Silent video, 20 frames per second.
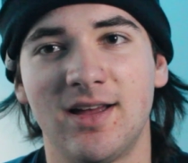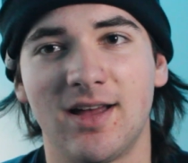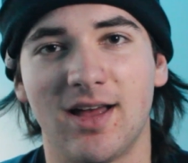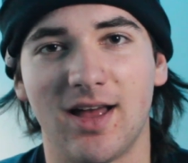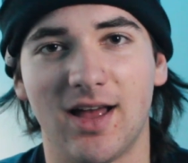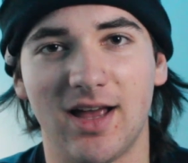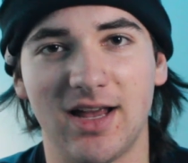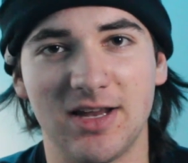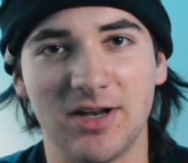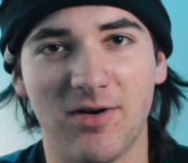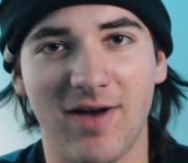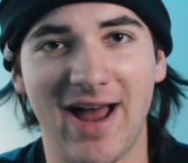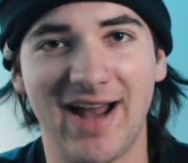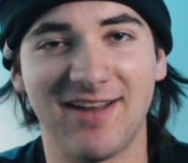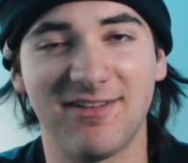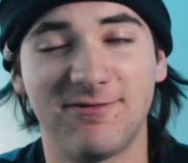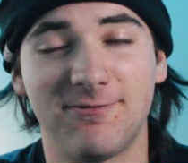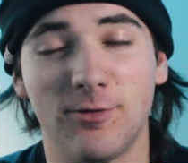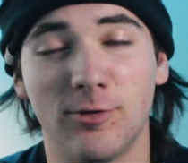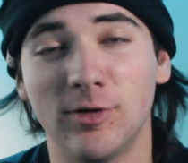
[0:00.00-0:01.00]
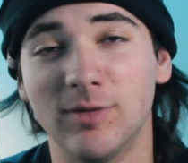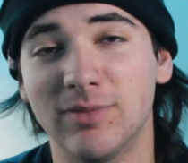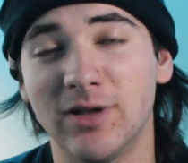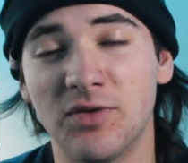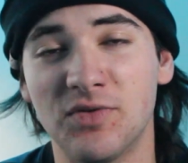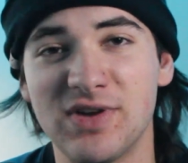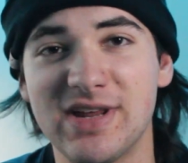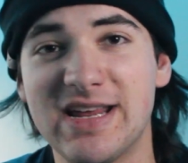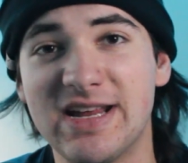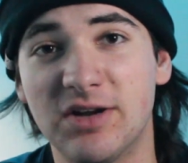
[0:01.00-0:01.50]
I had a
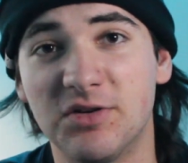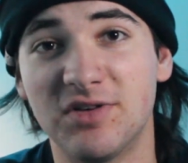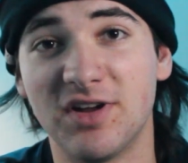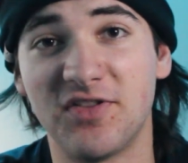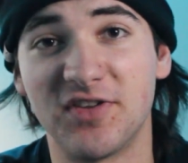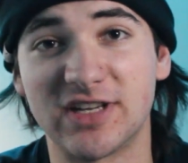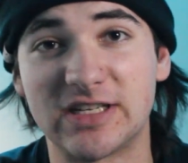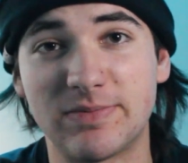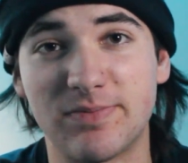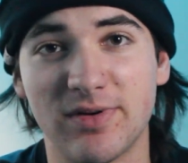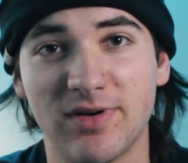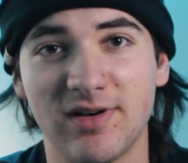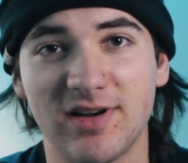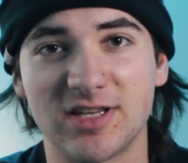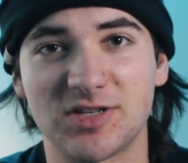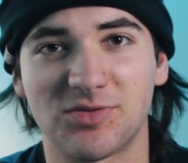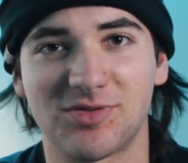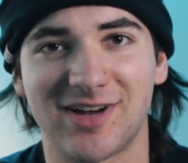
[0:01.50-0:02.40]
full-blown ego-death experience